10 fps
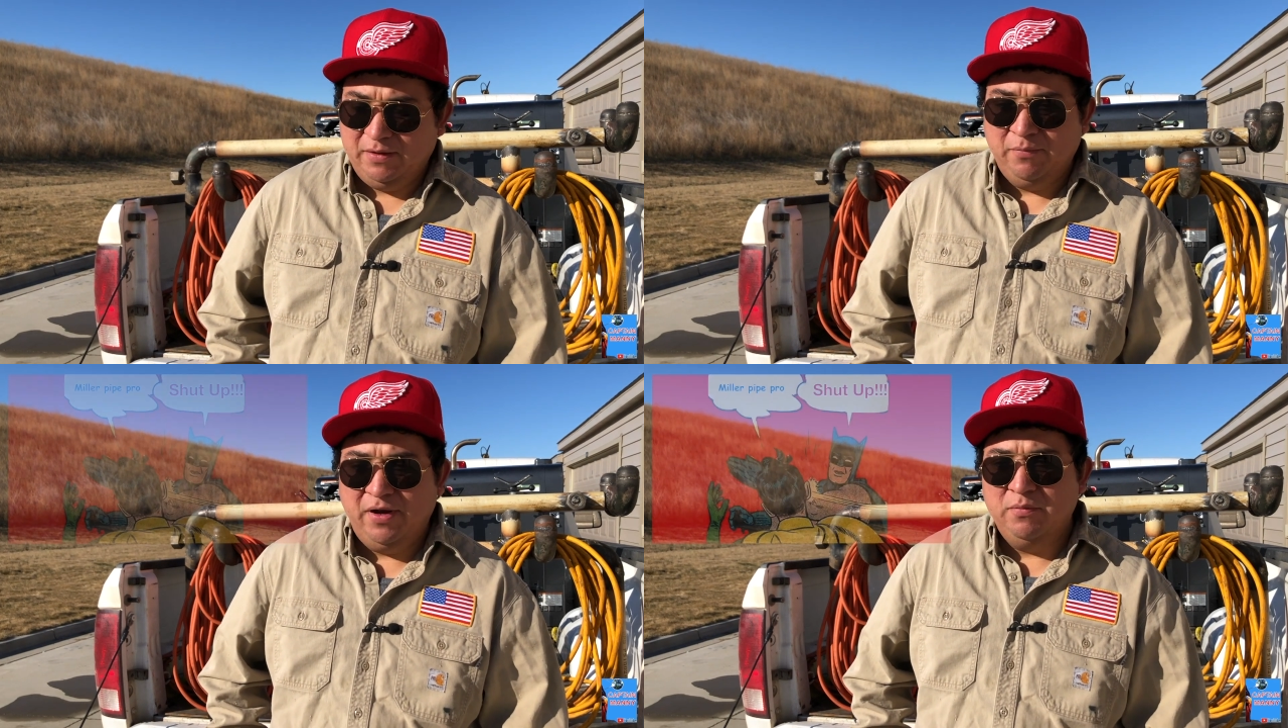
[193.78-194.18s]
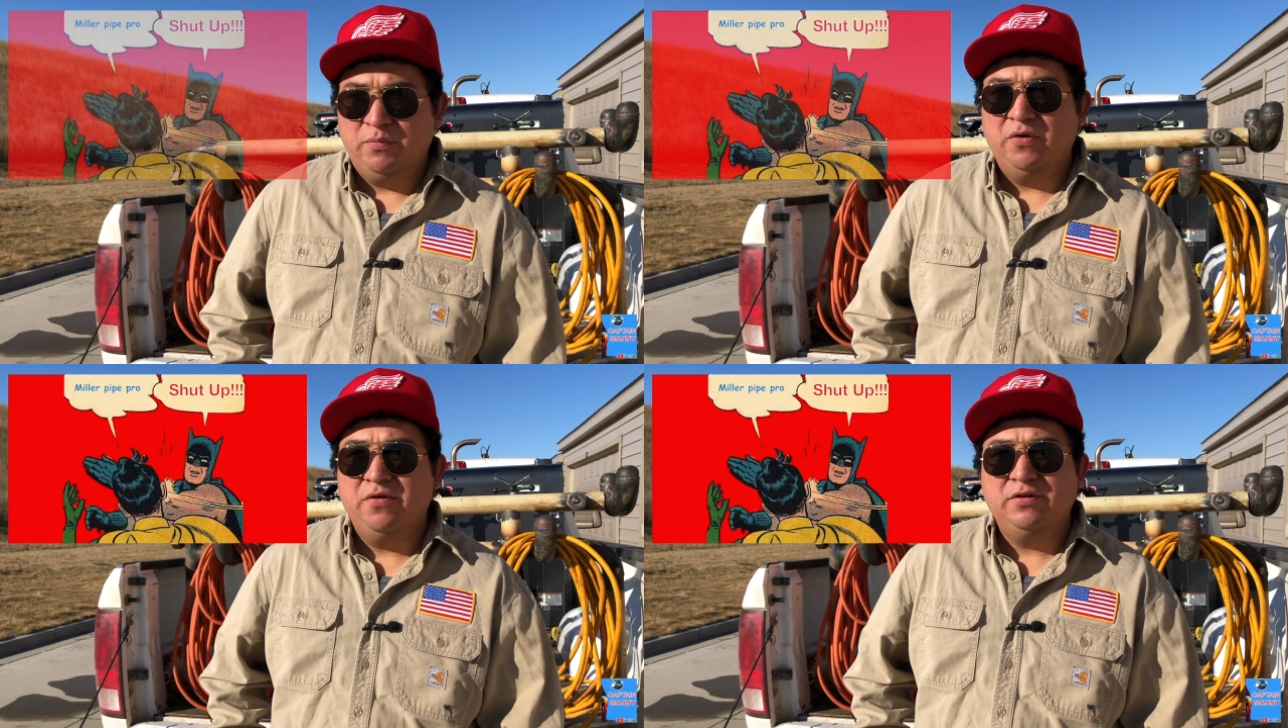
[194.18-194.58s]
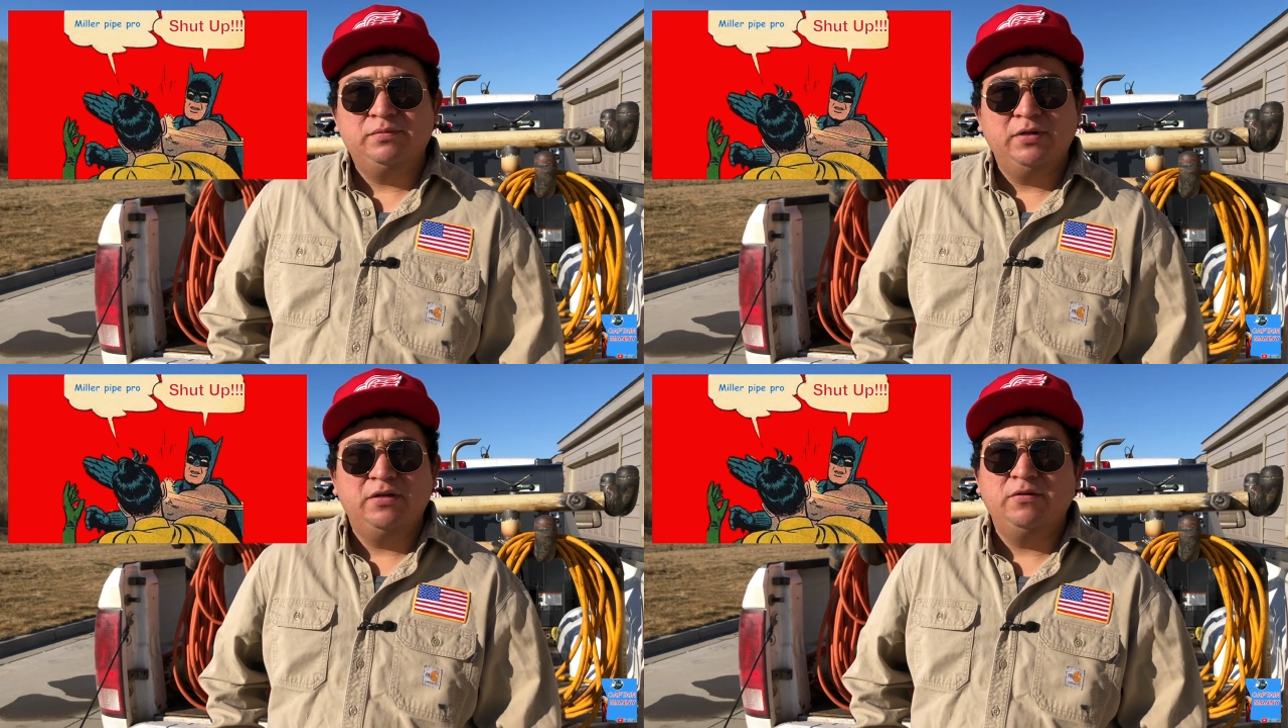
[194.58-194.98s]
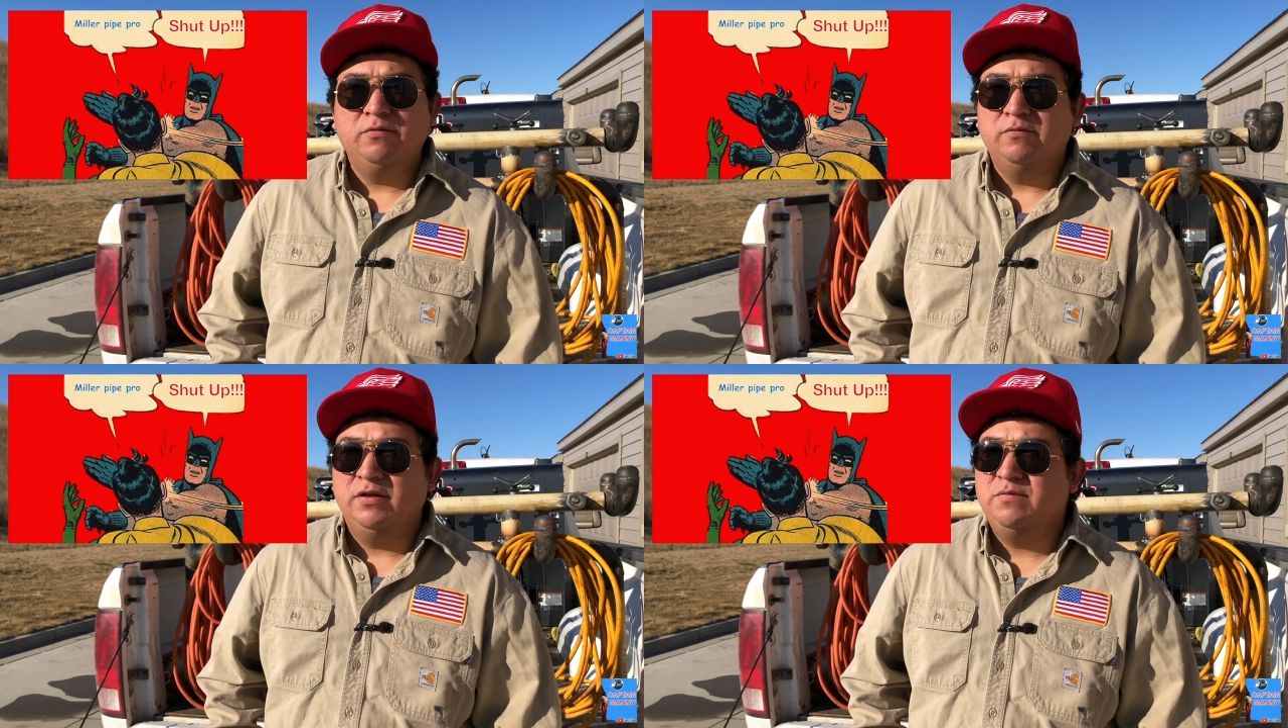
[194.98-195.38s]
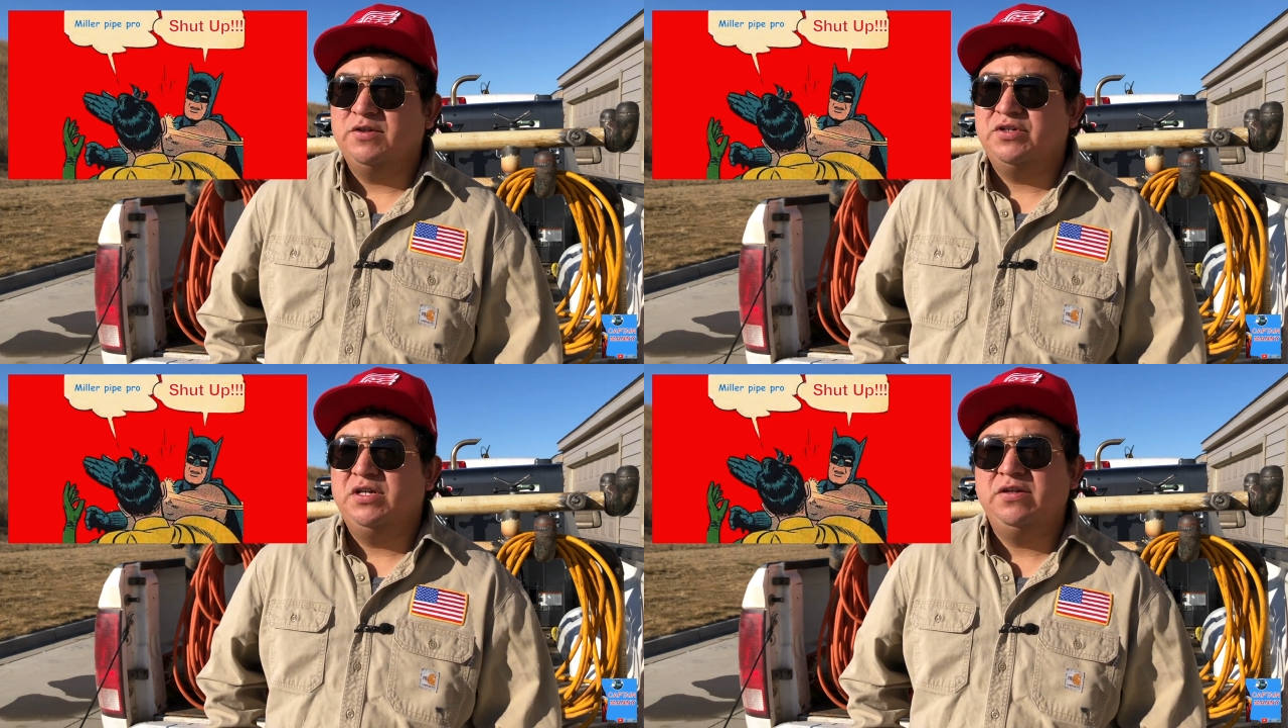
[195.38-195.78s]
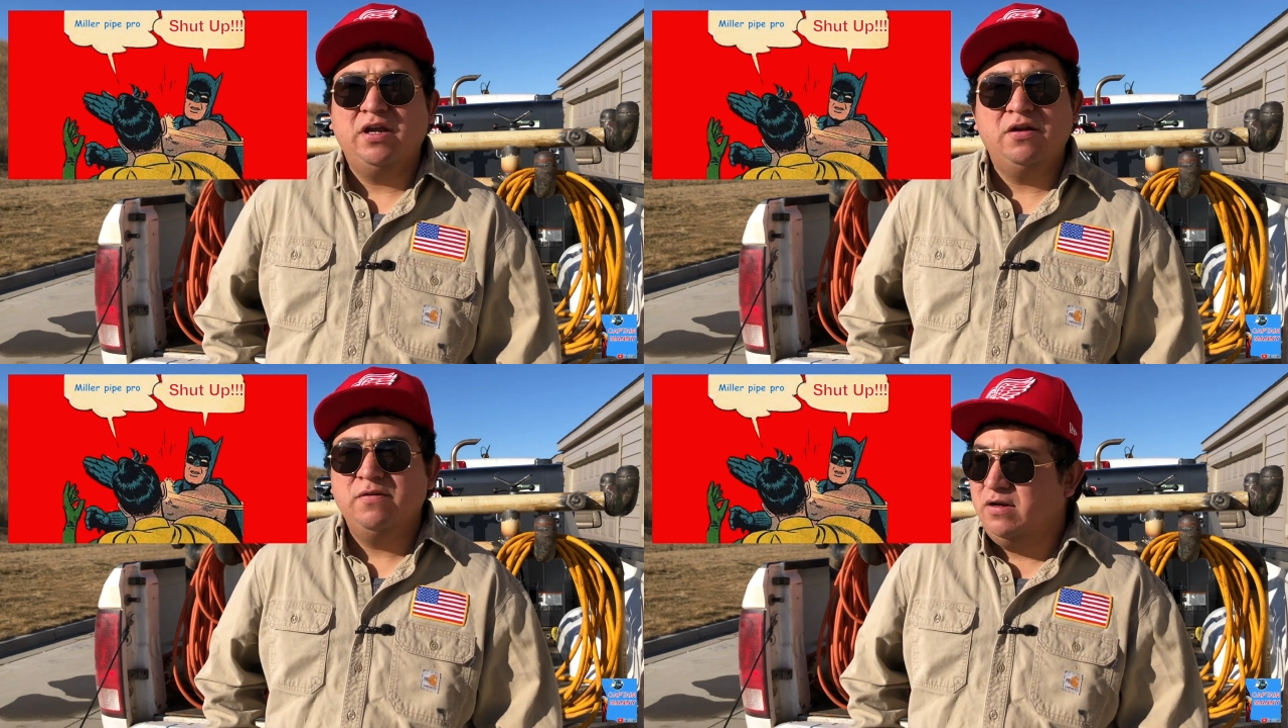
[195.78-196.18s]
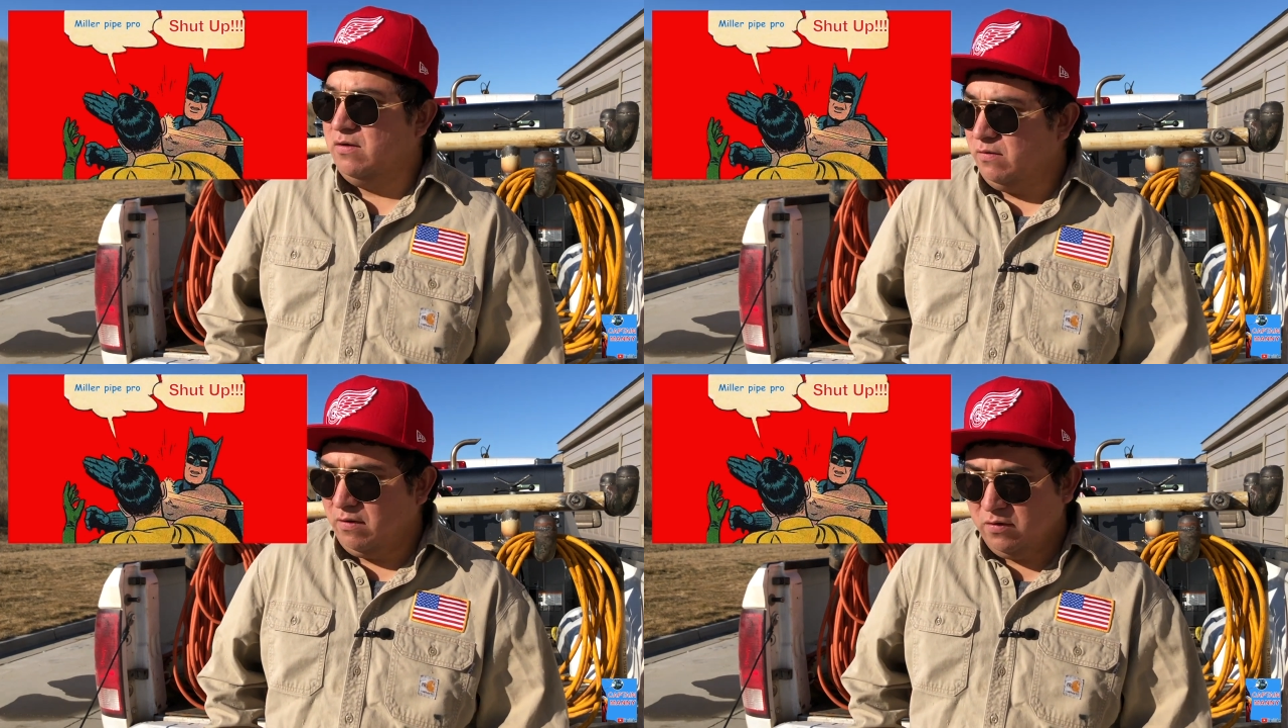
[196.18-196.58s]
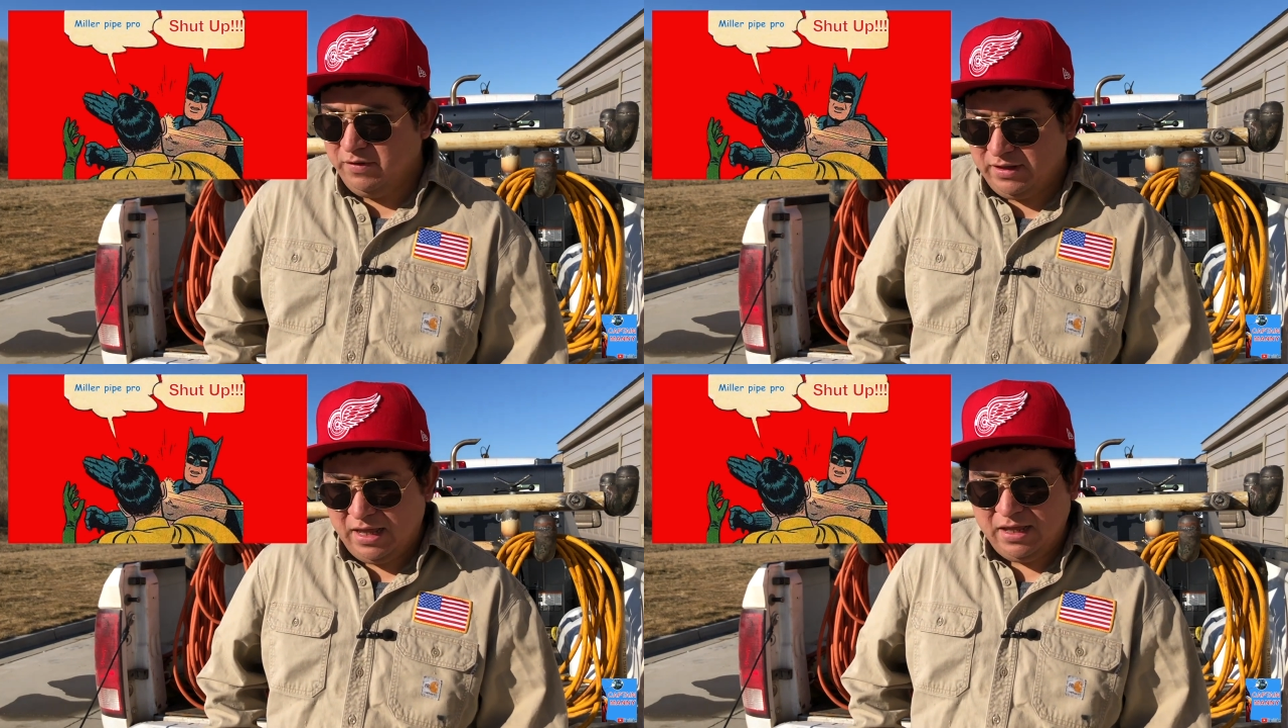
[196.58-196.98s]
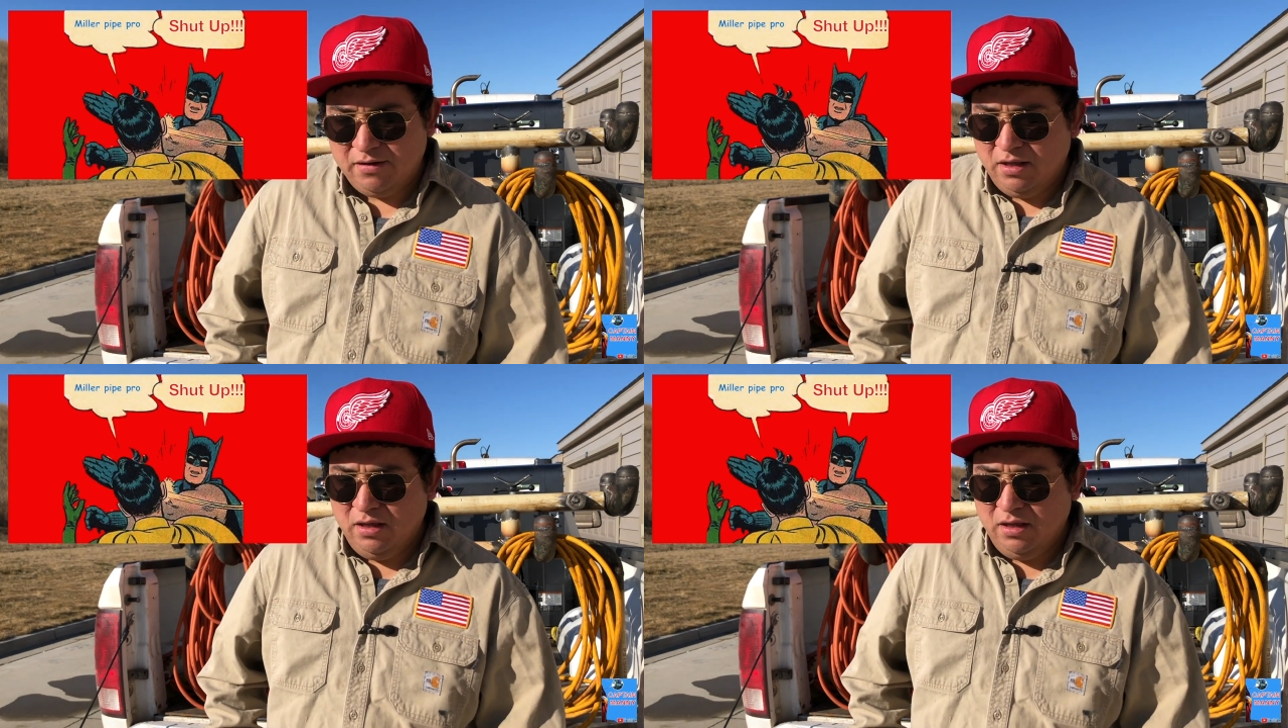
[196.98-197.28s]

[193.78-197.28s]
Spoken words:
Pipe Pro is pretty good welding machine. You can't really go wrong with that.